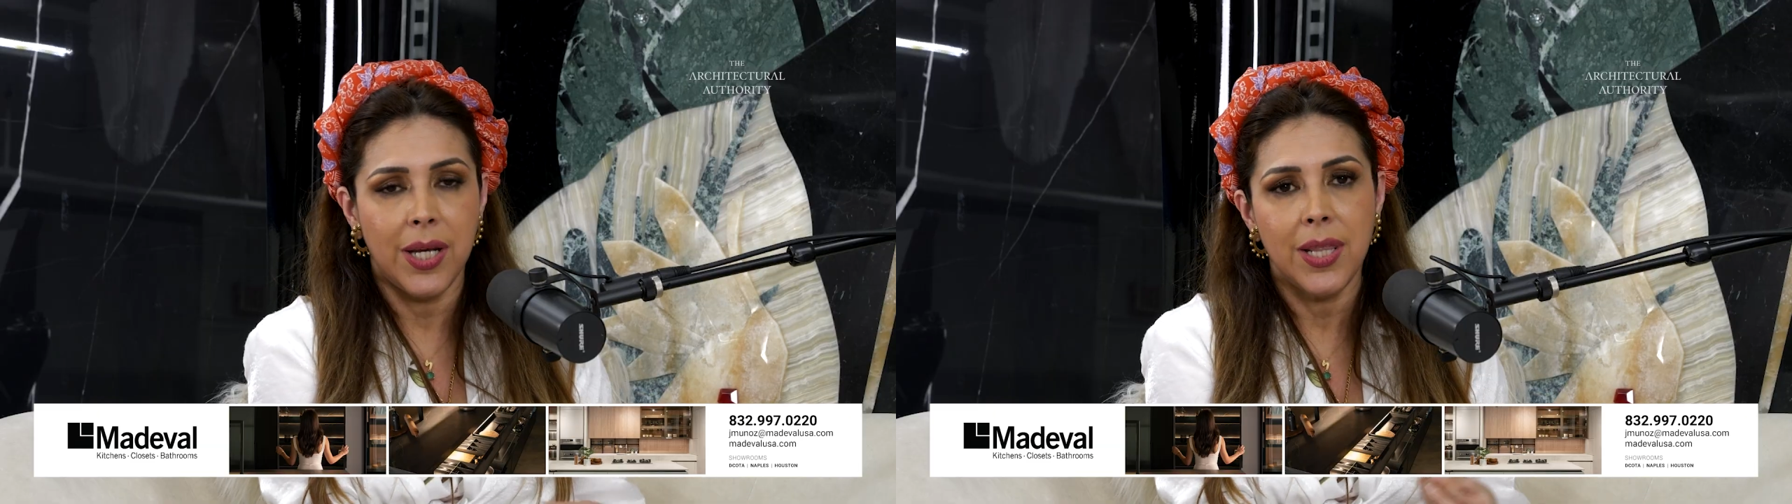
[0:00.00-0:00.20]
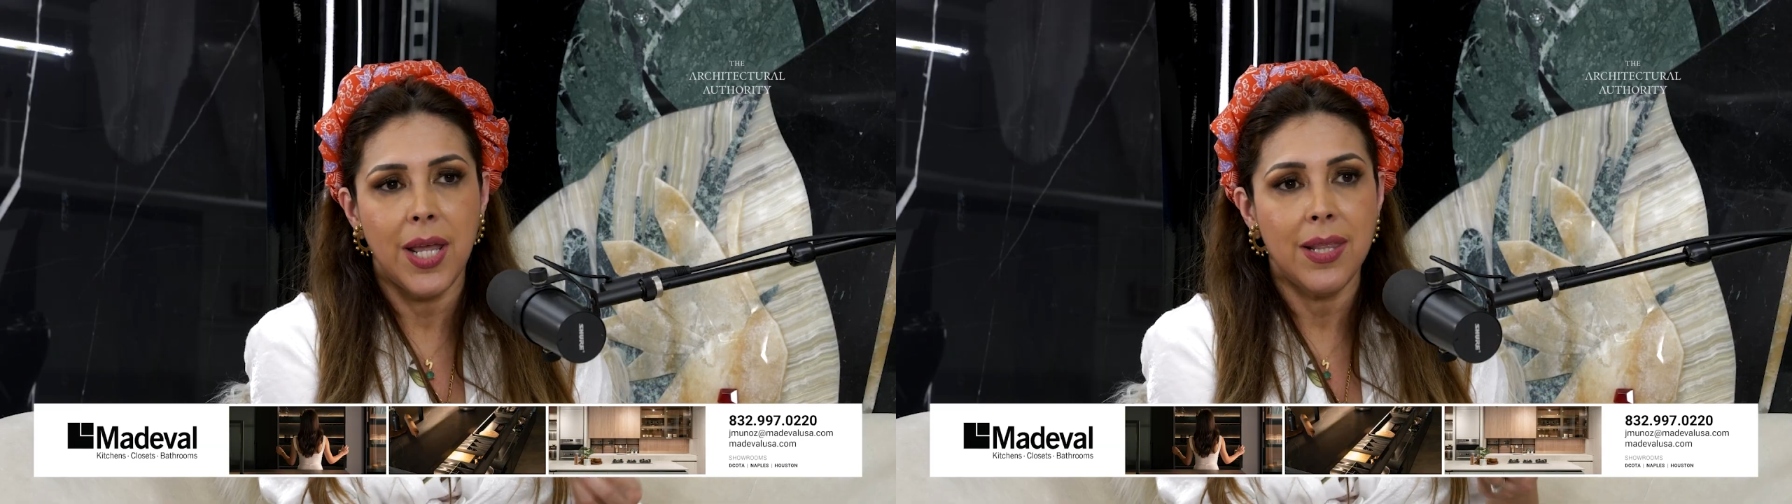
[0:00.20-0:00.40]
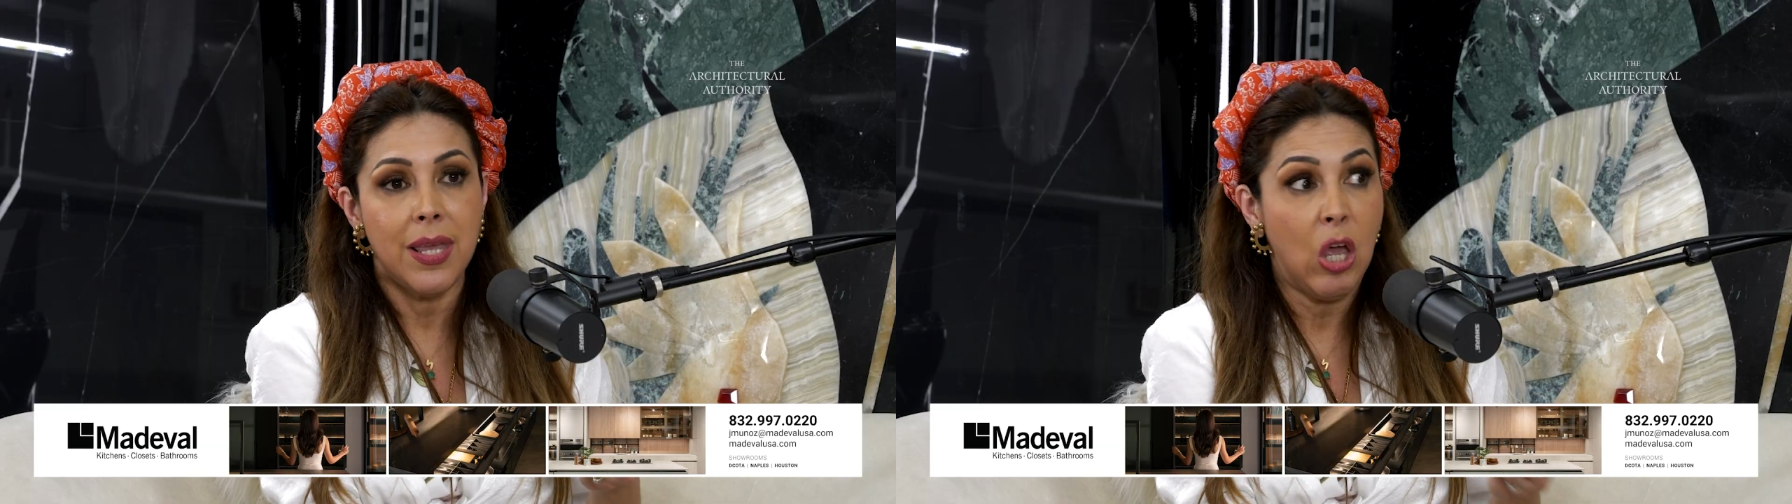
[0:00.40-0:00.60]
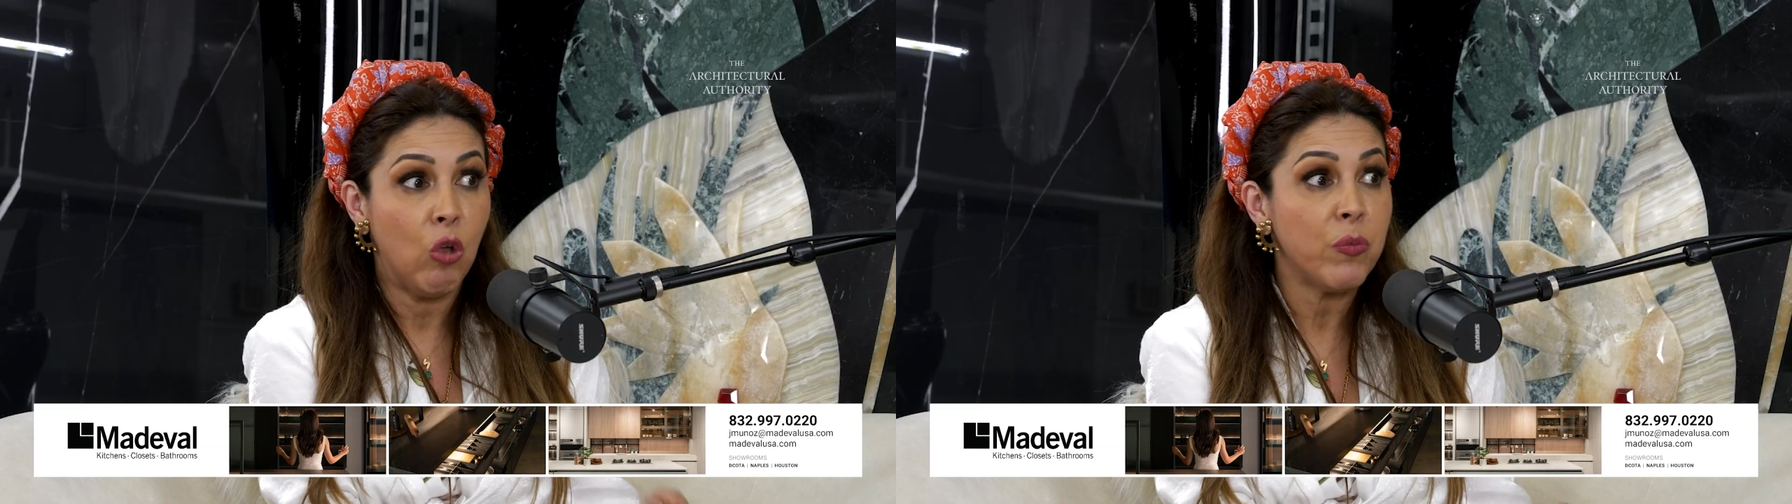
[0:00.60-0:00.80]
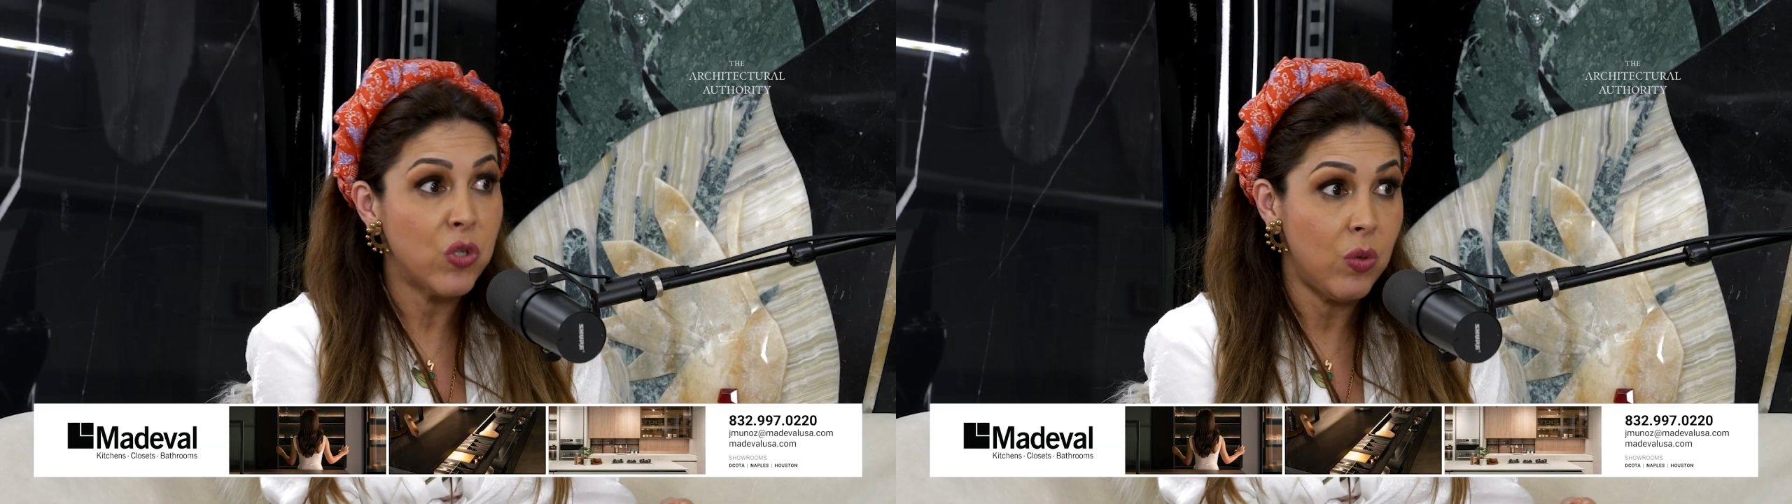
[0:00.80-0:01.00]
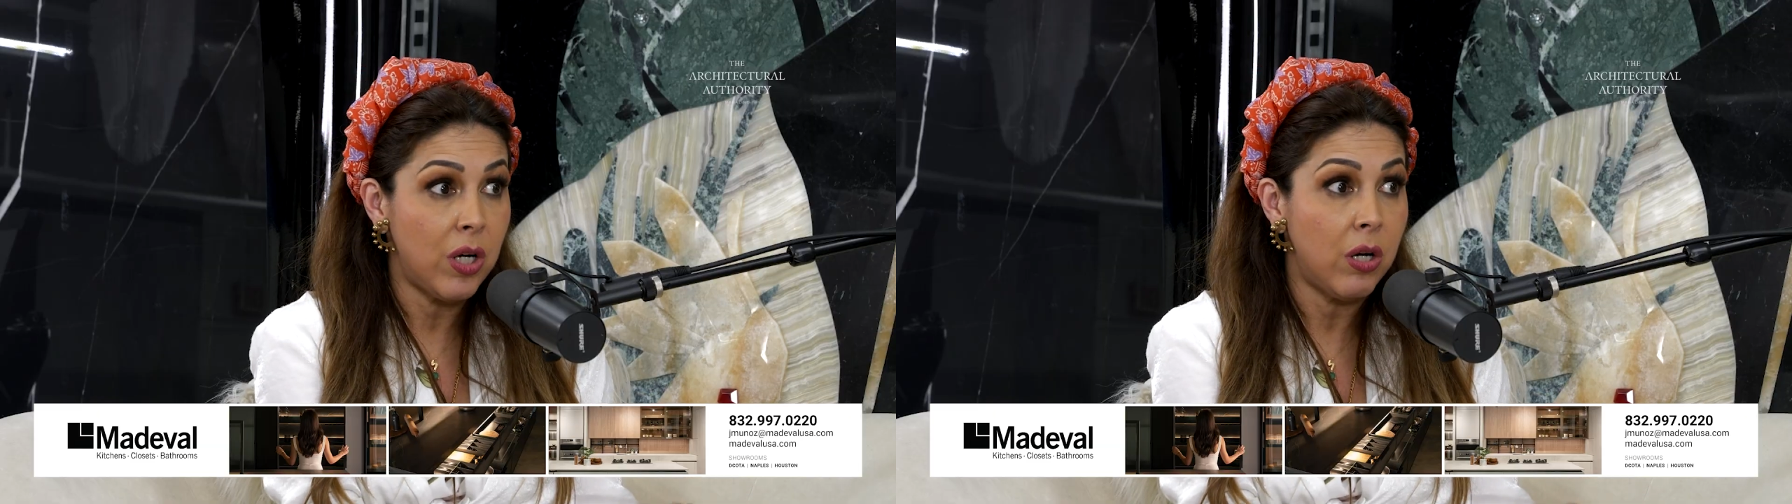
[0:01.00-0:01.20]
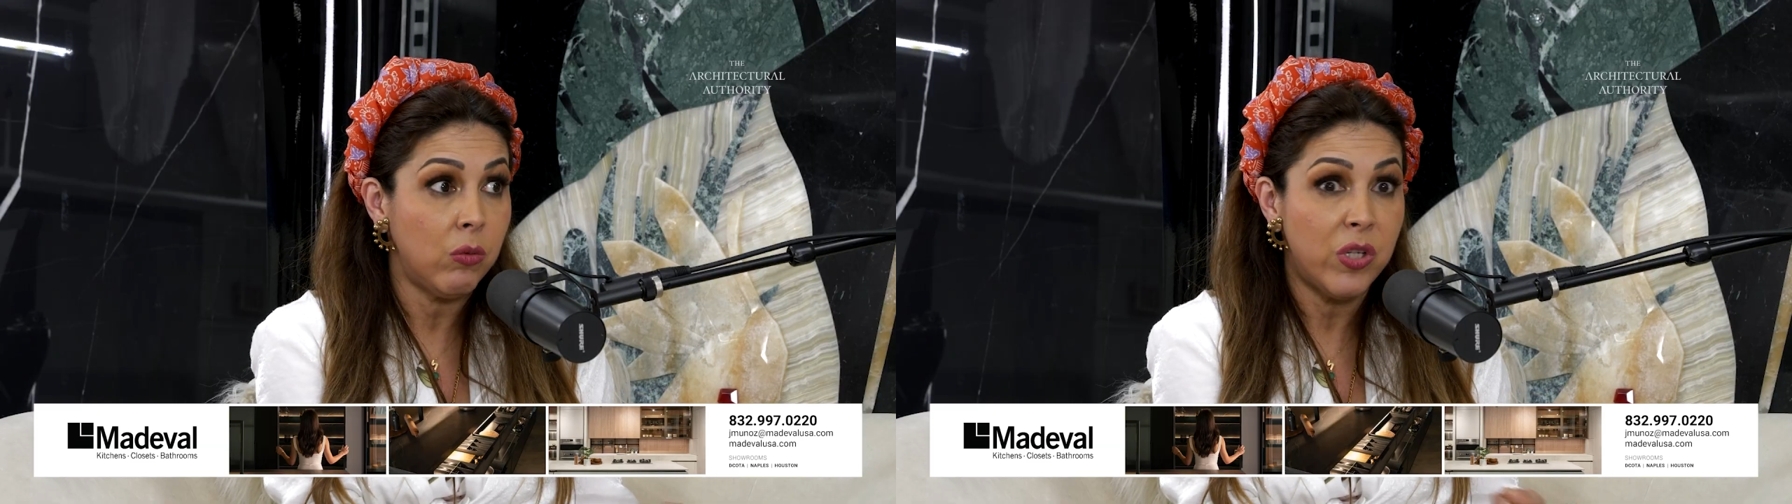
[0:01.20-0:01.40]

and that helps you a lot